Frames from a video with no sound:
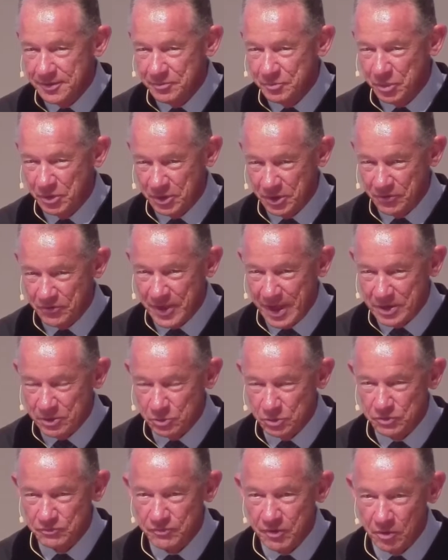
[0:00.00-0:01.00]
but Nathaniel
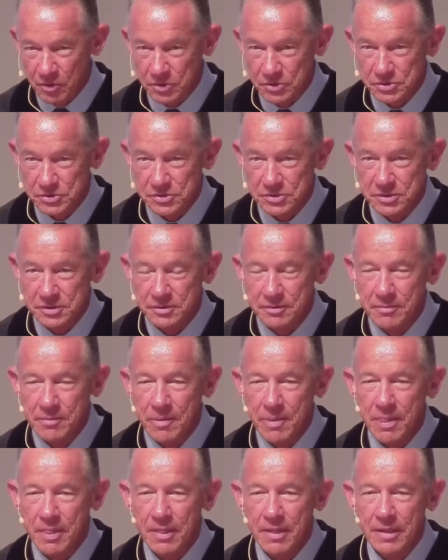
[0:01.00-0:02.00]
was focused
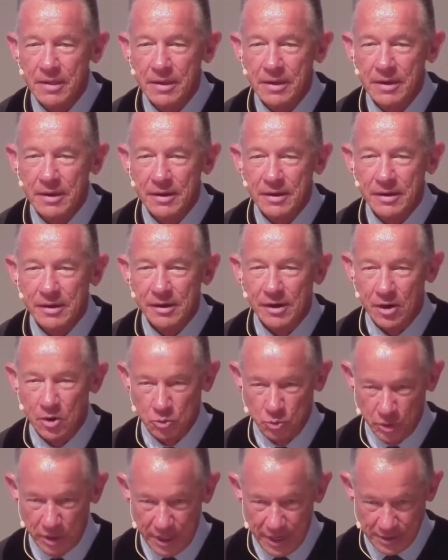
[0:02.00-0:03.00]
on
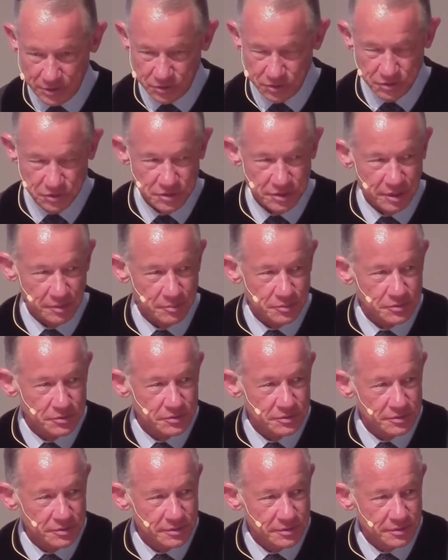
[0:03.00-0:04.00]
relationships.